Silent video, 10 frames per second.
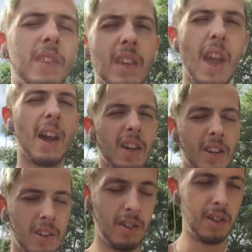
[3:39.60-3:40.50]
So yeah,
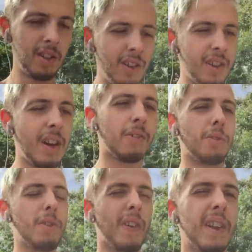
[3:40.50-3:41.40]
that was
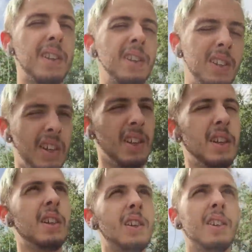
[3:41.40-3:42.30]
always fun.
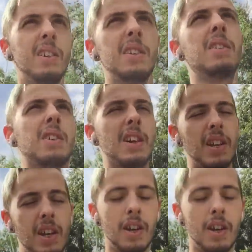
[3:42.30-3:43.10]
Not good.